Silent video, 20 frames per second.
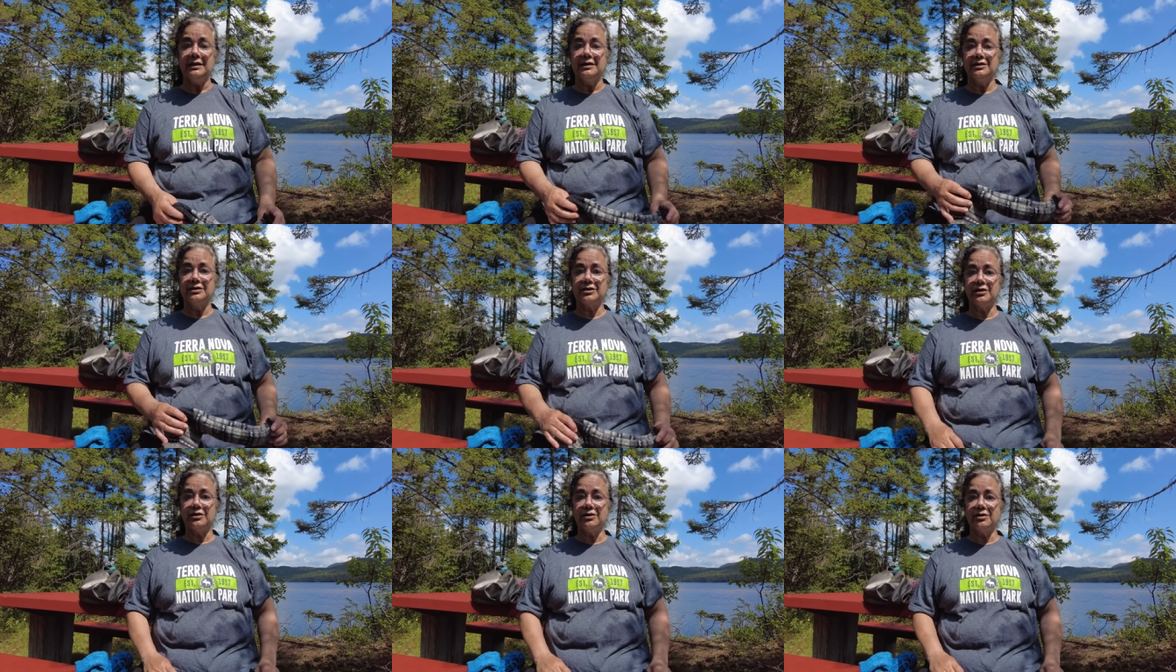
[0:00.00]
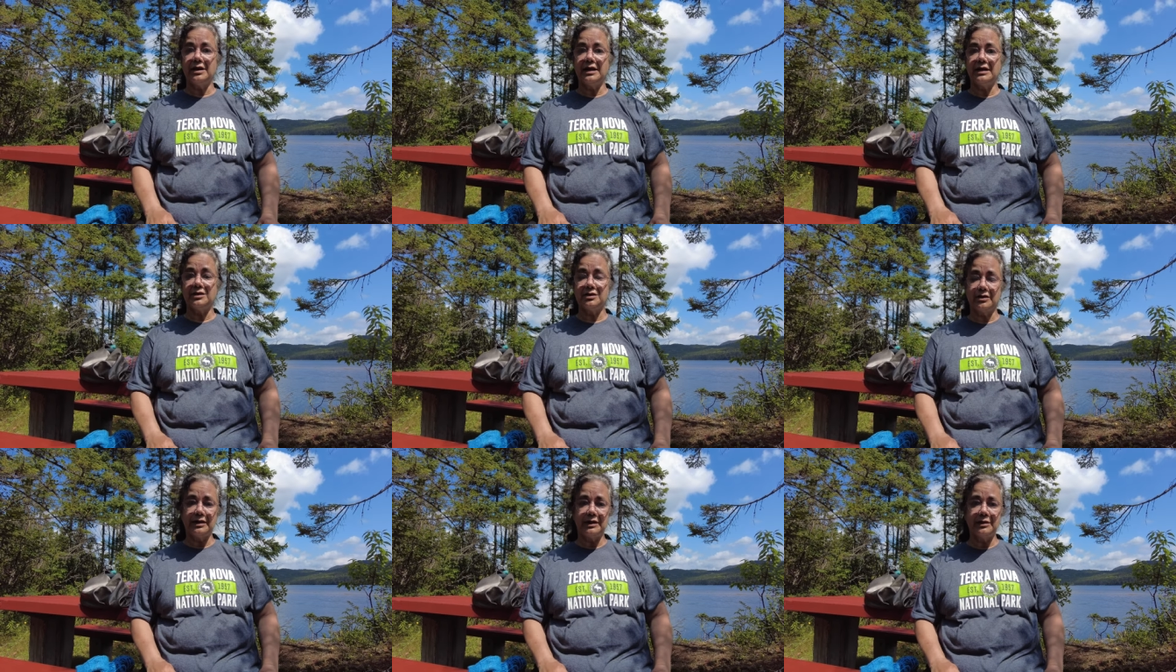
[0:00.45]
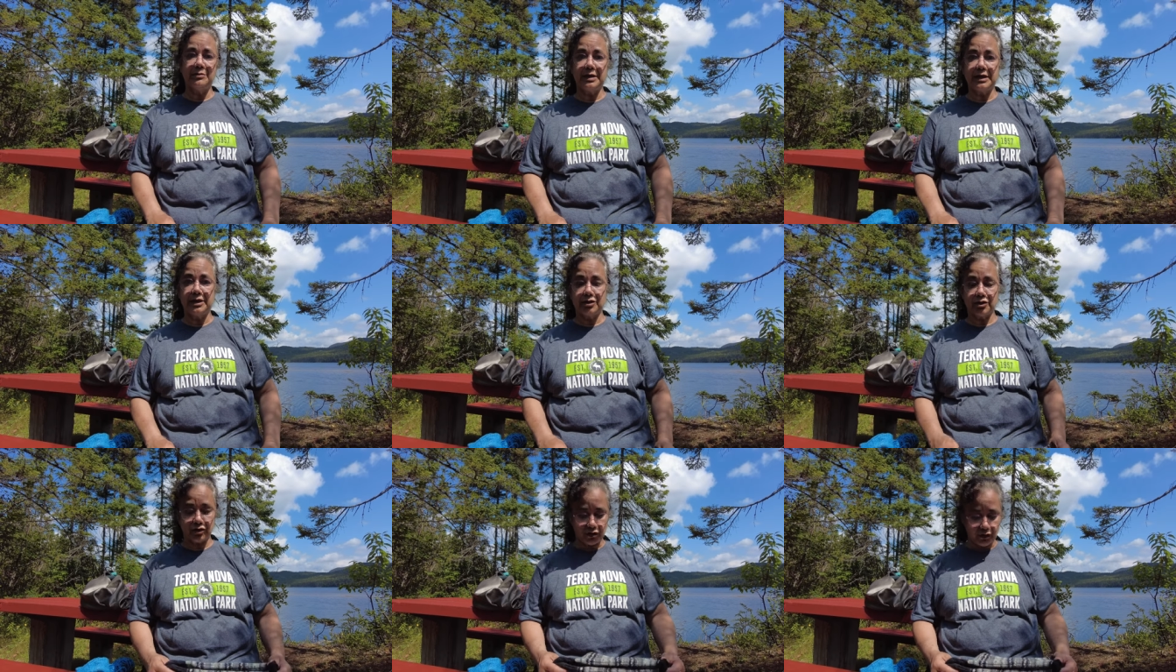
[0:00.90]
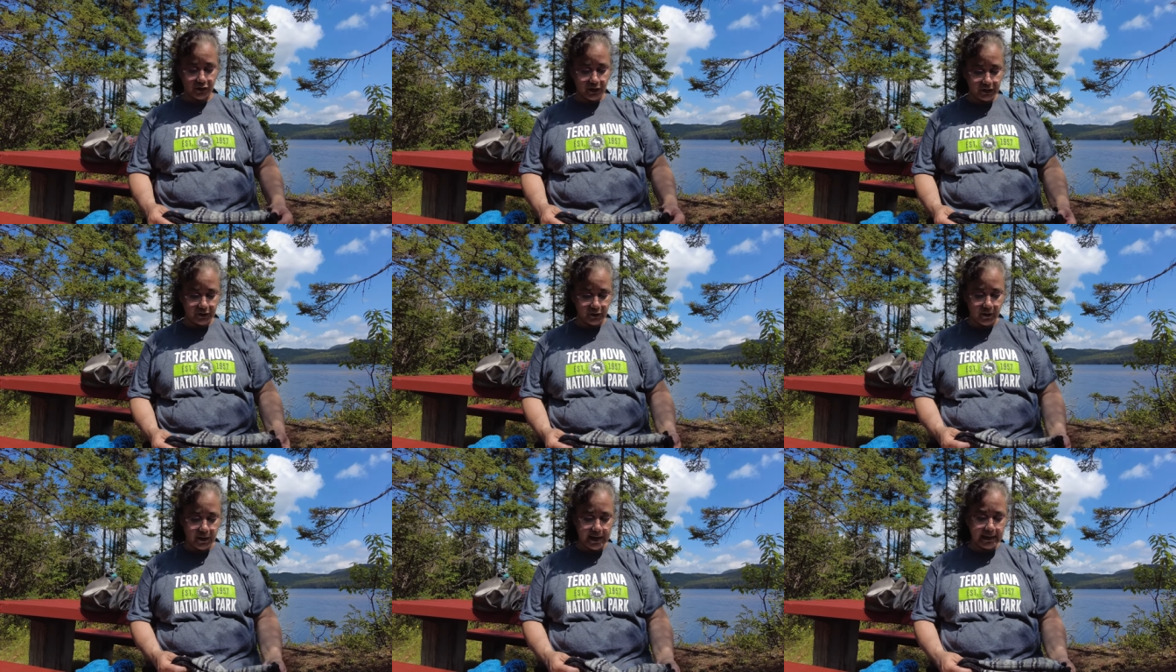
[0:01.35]
So it's going to be a
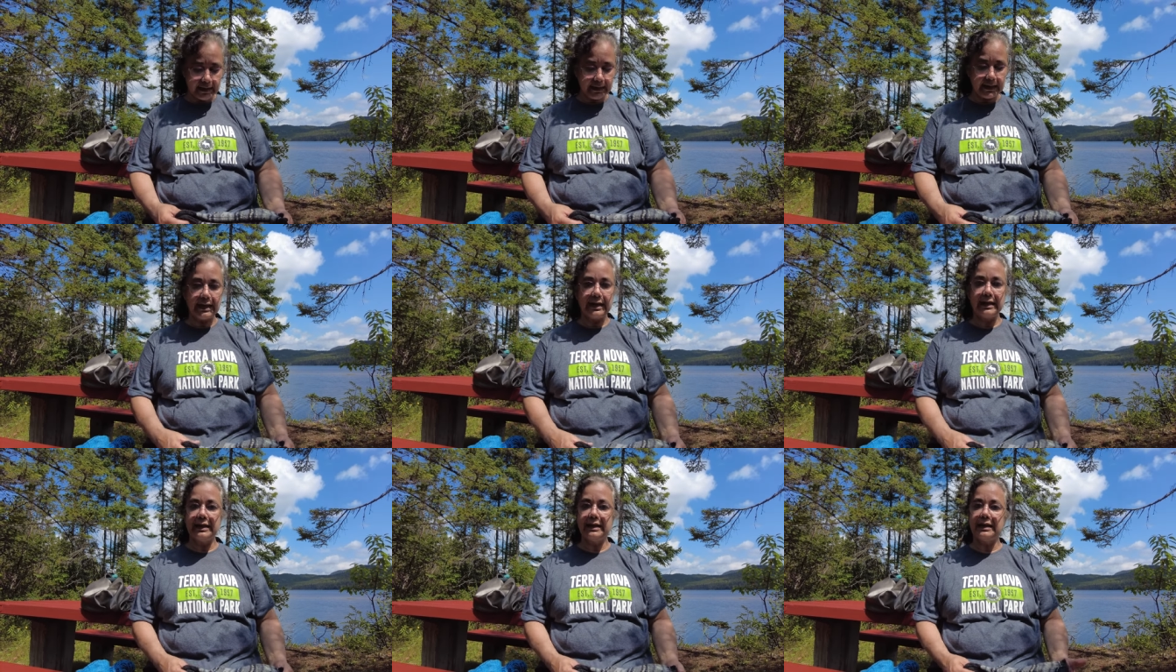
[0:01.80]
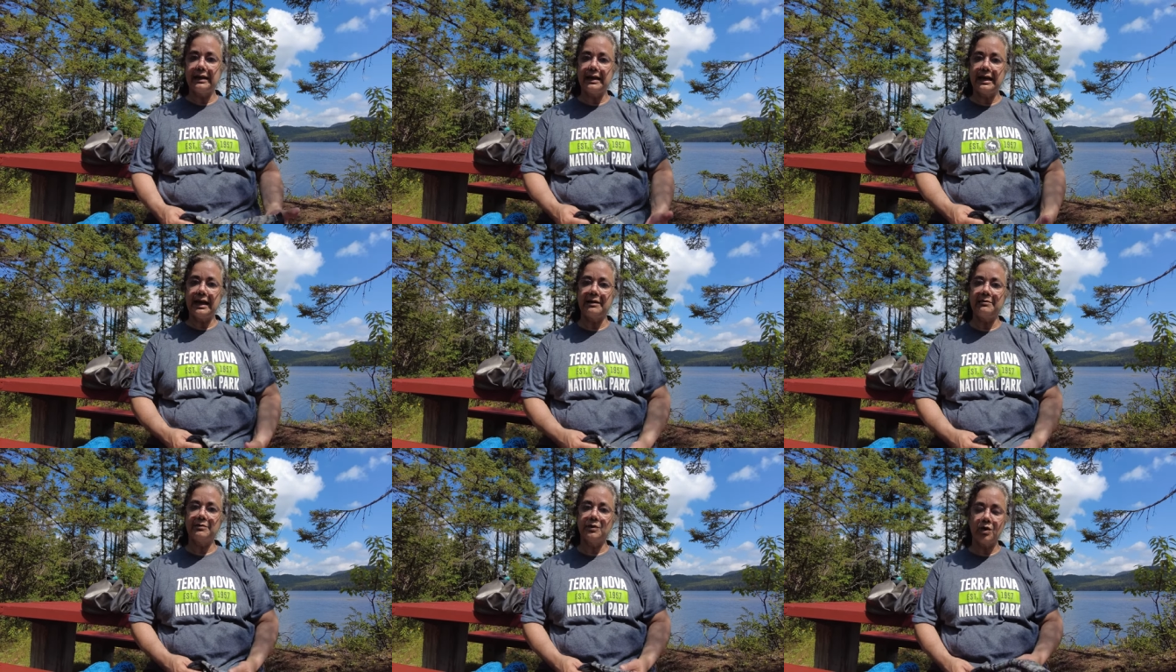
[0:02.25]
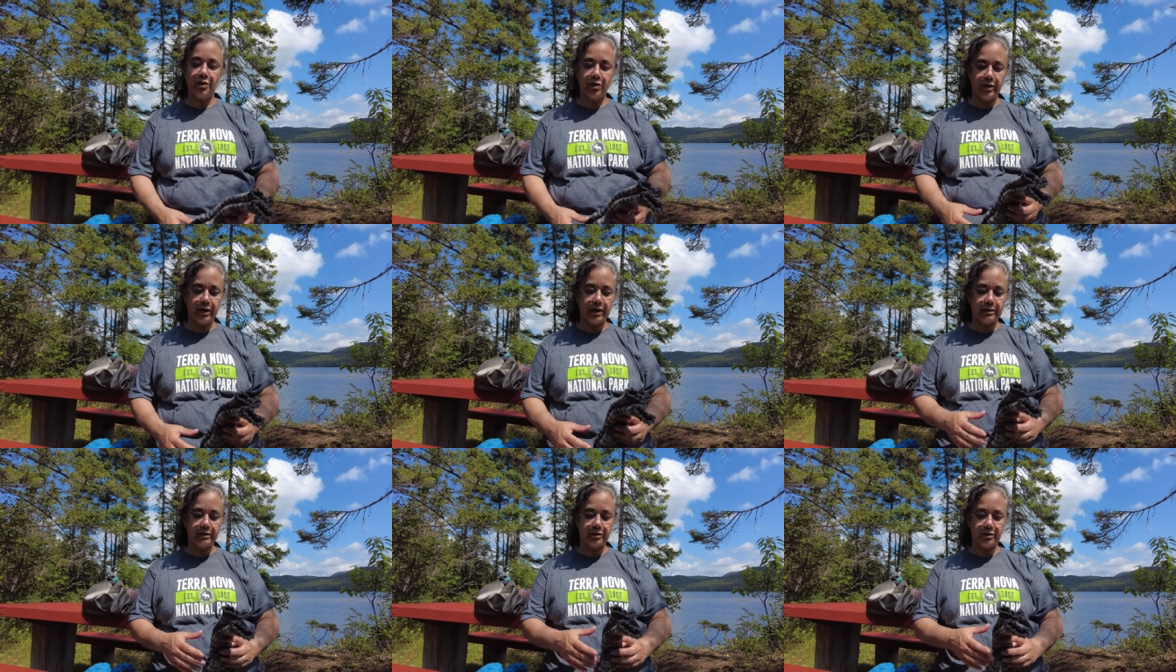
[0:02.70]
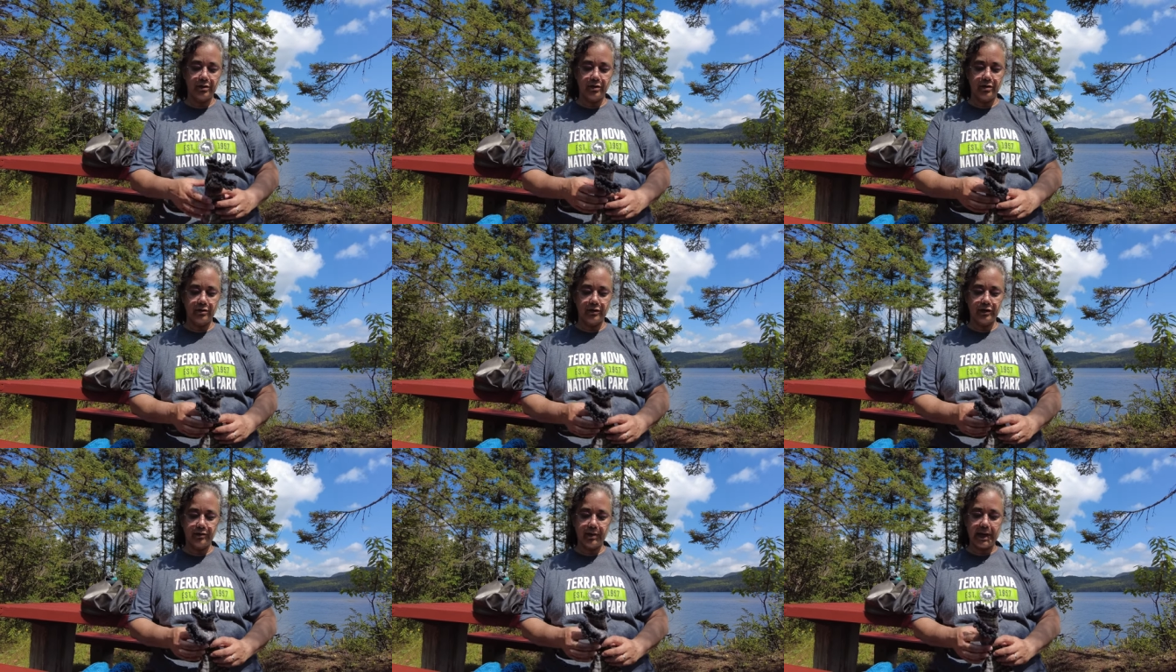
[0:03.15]
short one and I'm going to
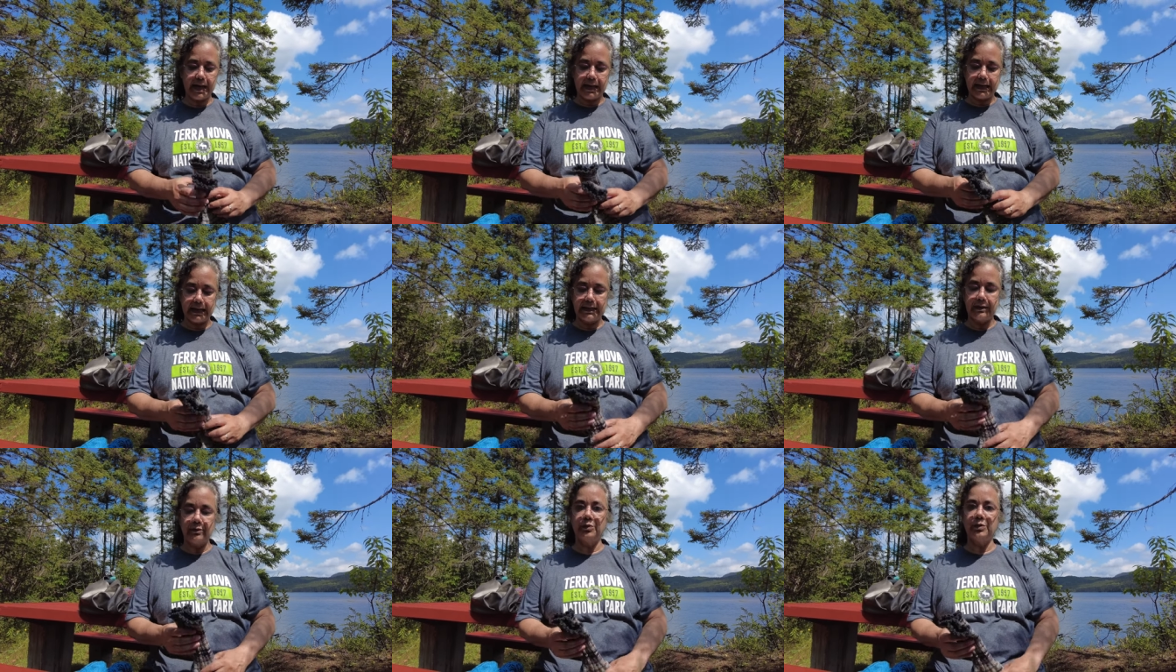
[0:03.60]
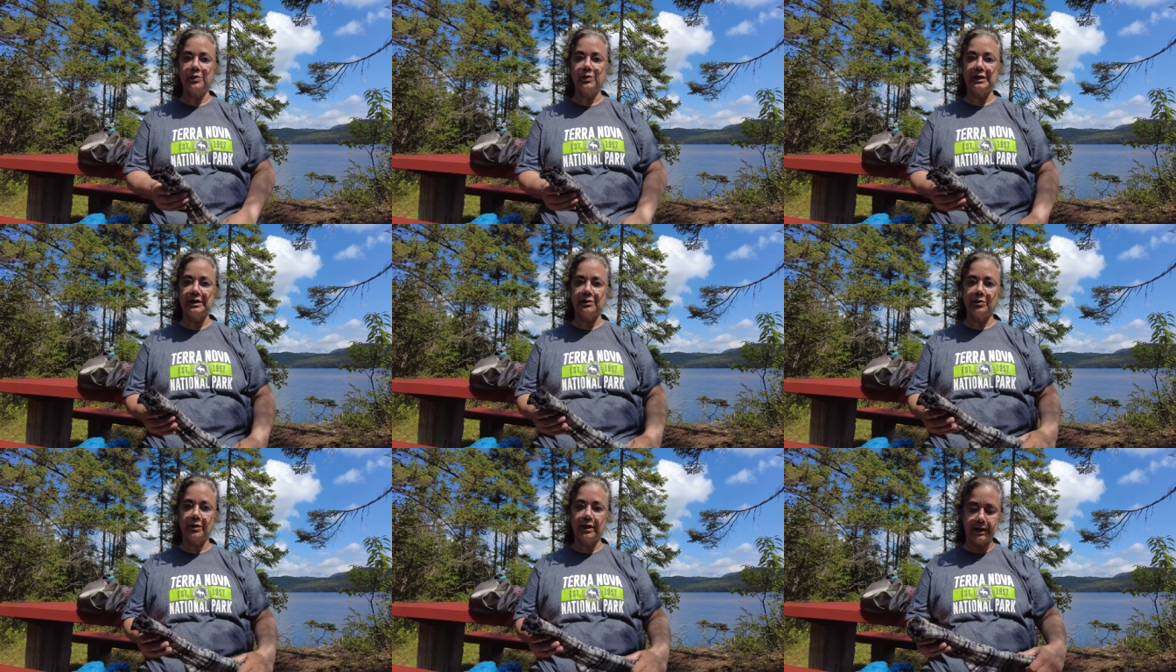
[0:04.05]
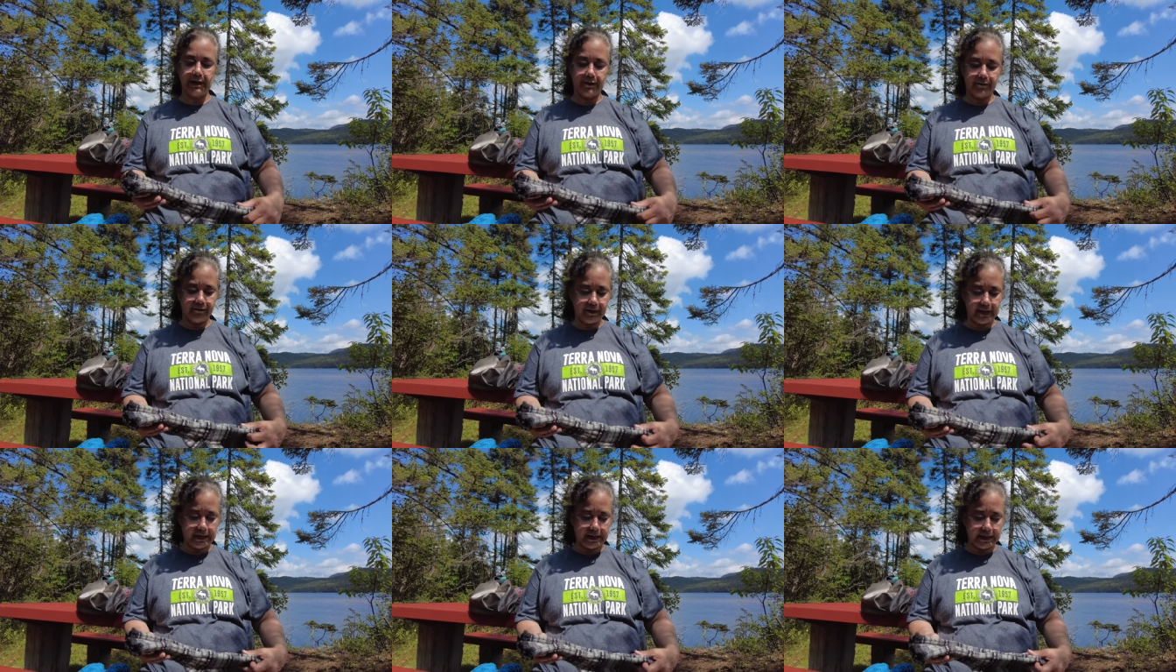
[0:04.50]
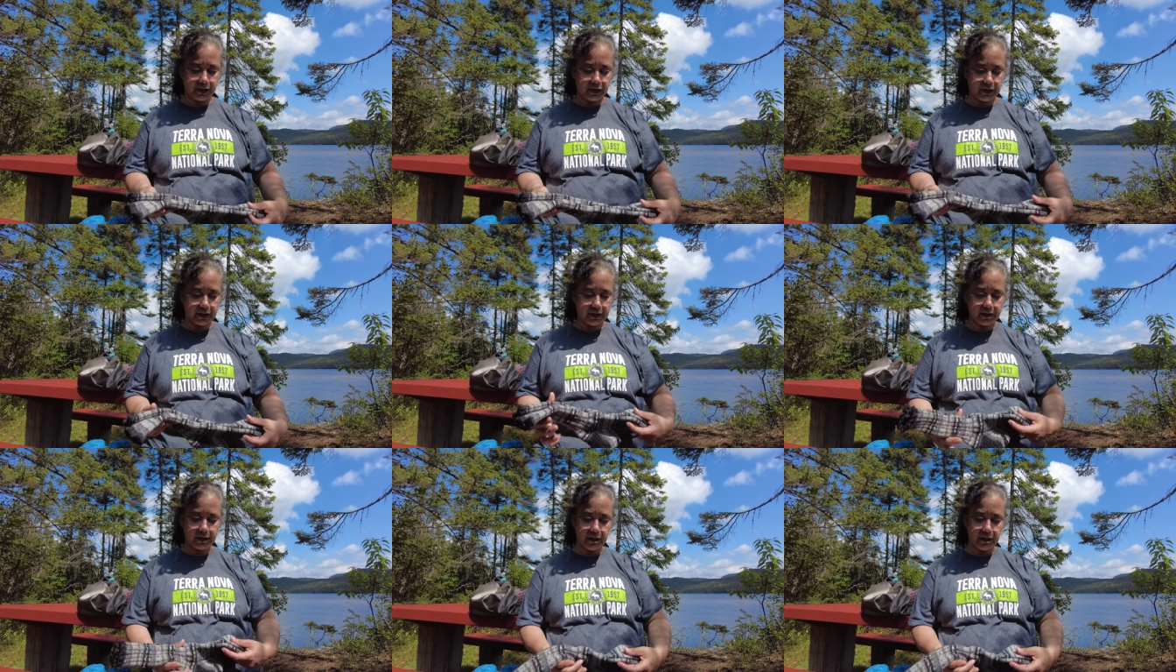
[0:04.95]
go directly with what I finished.